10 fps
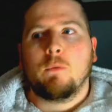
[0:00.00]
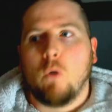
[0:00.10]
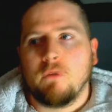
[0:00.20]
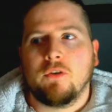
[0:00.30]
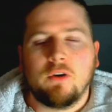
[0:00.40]

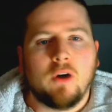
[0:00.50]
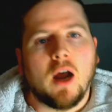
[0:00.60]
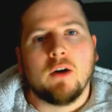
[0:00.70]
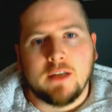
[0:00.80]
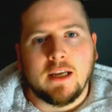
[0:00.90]
Watford
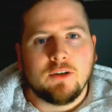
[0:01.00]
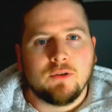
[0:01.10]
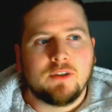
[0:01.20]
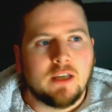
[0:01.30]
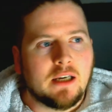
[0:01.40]
are a
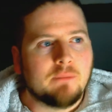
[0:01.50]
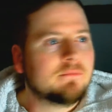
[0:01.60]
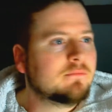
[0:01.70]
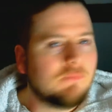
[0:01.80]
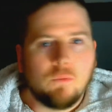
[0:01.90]
dangerous
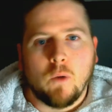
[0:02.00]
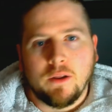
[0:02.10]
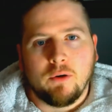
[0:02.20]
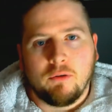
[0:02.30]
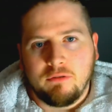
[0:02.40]
team
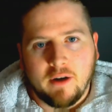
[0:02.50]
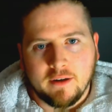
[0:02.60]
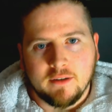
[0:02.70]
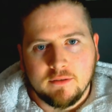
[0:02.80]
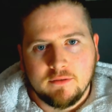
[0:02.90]
when they're on
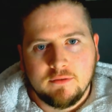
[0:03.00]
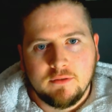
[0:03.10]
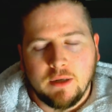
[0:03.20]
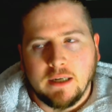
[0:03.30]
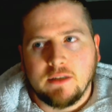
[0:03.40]
fire.
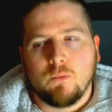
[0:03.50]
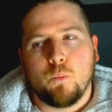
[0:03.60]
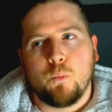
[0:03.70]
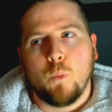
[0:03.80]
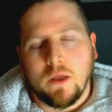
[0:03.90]
It's
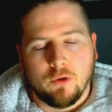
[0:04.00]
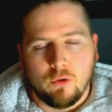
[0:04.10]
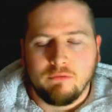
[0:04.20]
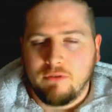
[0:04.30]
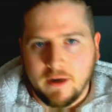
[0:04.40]
when
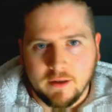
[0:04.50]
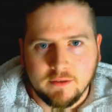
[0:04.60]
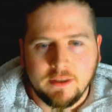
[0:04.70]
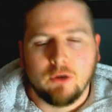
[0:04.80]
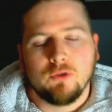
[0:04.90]
they're on
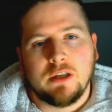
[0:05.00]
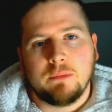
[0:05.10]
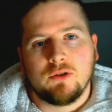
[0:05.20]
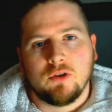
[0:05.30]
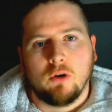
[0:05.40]
fire. They don't
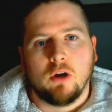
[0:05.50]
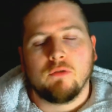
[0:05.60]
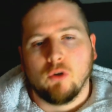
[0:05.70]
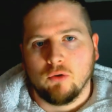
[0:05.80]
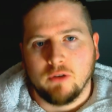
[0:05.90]
seem to score a
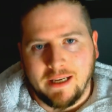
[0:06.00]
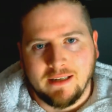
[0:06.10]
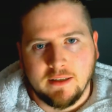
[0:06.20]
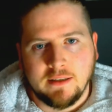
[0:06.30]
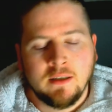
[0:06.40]
lot of goals
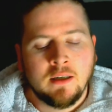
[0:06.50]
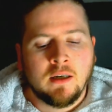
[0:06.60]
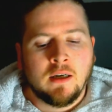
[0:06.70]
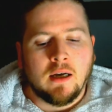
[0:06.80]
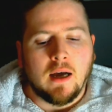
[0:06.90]
lately.
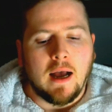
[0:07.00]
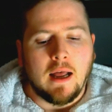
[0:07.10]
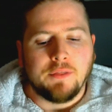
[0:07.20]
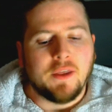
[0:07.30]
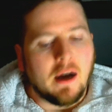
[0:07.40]

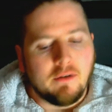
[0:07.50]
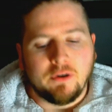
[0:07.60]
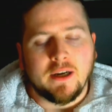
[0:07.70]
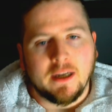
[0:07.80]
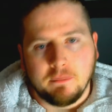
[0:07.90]
They are
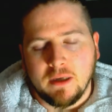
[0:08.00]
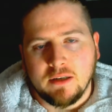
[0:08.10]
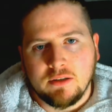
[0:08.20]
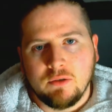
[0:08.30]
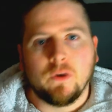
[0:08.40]
very hit and
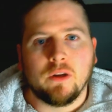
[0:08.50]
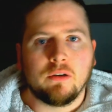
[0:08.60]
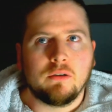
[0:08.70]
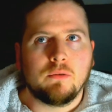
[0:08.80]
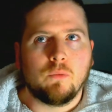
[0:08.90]
miss
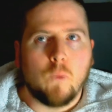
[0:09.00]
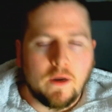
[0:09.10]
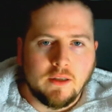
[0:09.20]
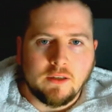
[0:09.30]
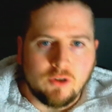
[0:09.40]
with
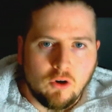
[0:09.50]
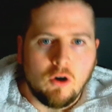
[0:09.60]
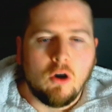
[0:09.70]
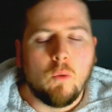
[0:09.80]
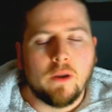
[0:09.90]
when they
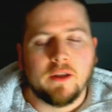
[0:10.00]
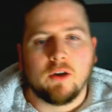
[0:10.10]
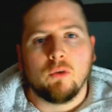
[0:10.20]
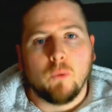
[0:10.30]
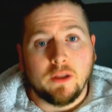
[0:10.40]
score or when
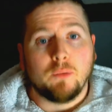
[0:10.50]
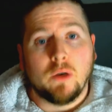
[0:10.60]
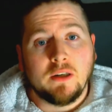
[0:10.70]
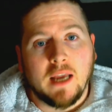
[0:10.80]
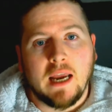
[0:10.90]
they
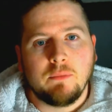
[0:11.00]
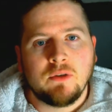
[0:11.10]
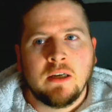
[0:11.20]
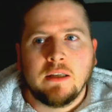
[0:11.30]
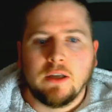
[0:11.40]
win
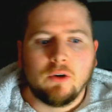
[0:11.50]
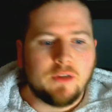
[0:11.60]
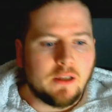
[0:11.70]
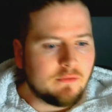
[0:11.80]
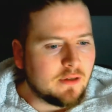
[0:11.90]
games.
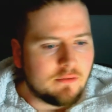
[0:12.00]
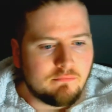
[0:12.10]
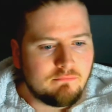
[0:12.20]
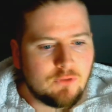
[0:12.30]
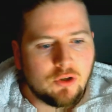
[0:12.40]
They
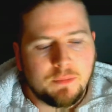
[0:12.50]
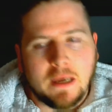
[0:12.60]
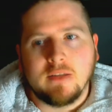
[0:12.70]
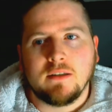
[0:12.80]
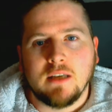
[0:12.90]
just
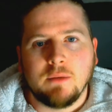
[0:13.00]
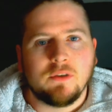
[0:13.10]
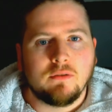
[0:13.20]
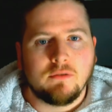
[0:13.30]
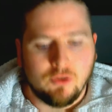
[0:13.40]
basically seem
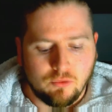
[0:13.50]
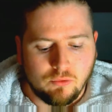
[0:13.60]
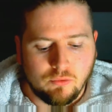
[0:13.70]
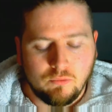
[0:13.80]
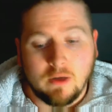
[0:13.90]

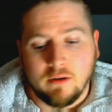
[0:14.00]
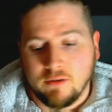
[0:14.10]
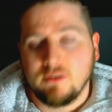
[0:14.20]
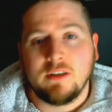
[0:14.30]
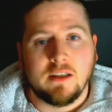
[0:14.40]
to, as
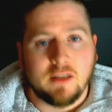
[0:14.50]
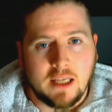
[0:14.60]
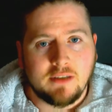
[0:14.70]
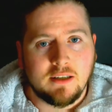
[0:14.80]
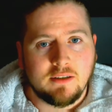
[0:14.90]
you see in the
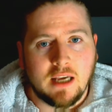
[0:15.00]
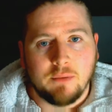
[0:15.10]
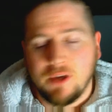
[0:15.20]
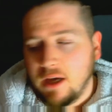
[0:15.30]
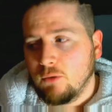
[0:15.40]
last six
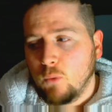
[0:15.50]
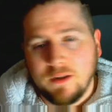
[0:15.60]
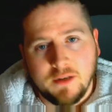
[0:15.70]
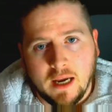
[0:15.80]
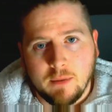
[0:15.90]
games, they either
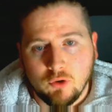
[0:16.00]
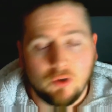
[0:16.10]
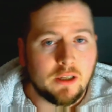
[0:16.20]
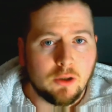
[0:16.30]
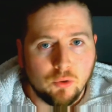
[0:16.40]
win games
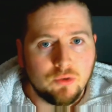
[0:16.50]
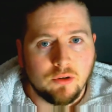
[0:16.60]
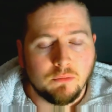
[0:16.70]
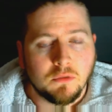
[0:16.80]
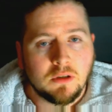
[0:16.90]
or they
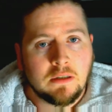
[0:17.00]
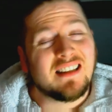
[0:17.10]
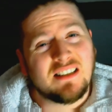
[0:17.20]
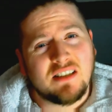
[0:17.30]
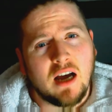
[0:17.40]
lose them.
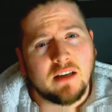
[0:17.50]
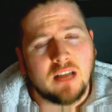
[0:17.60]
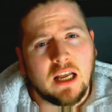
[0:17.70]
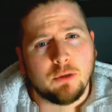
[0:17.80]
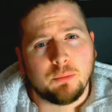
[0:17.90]
I think
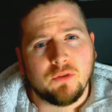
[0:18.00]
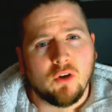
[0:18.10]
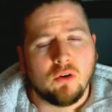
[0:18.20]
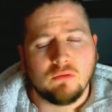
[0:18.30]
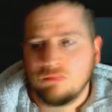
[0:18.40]
starting lineup, you've
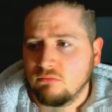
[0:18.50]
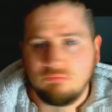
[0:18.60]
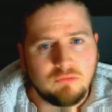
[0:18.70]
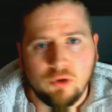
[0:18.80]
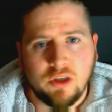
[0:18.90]
got
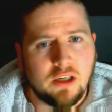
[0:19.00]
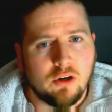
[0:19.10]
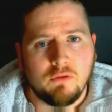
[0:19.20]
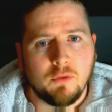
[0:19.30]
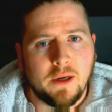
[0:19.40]

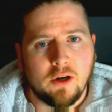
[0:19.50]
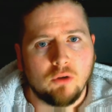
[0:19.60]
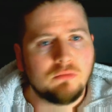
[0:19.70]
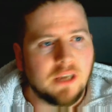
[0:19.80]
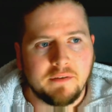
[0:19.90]
Coutinho and
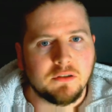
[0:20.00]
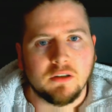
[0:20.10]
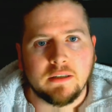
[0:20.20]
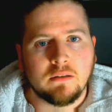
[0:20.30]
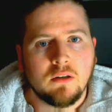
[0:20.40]
Firmino,
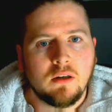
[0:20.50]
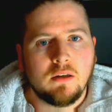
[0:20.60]
definitely,